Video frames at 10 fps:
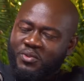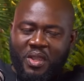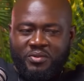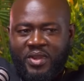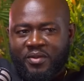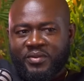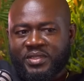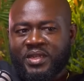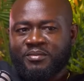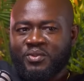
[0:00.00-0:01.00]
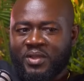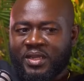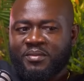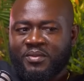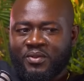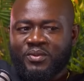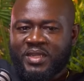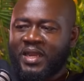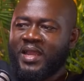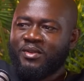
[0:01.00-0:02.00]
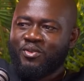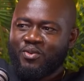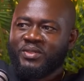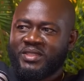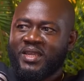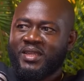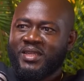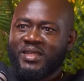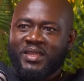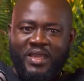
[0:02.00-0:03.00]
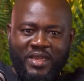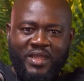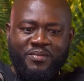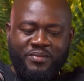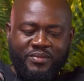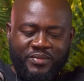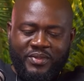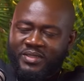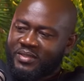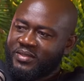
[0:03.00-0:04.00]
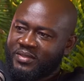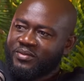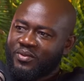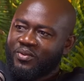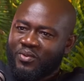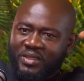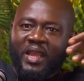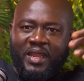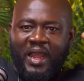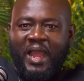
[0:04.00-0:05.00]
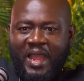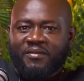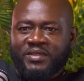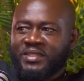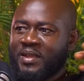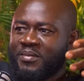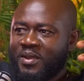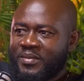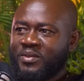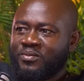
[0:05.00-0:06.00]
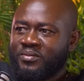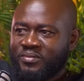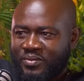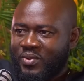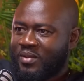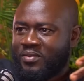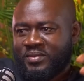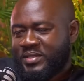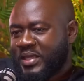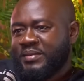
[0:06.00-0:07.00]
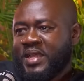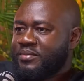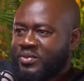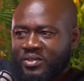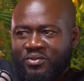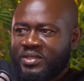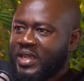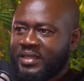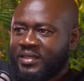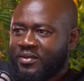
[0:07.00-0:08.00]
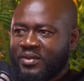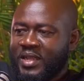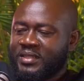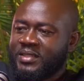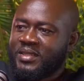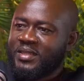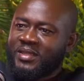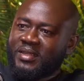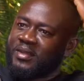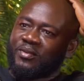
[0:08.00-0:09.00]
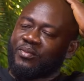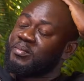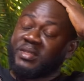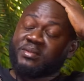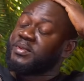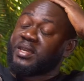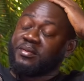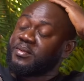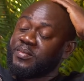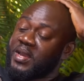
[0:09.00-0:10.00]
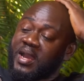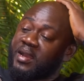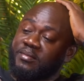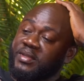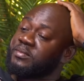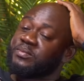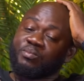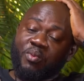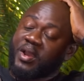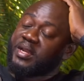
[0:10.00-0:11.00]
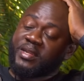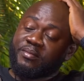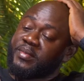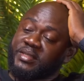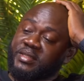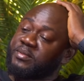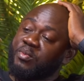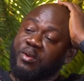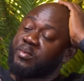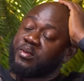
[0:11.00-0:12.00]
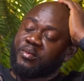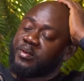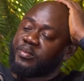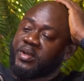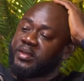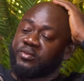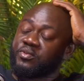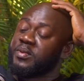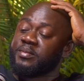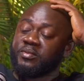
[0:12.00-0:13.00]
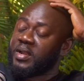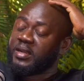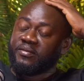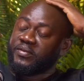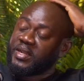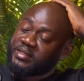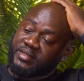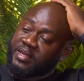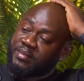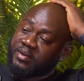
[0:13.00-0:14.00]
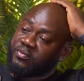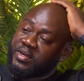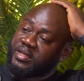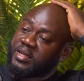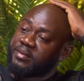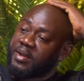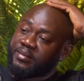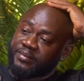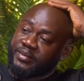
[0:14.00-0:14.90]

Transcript: So I tried reaching out to Edem that I know say Edem is, because I have his number. I mean, sometimes we do chat and all that. Me can be me boy Edem message boy. Do every crowd if you're not senior man praying anymore.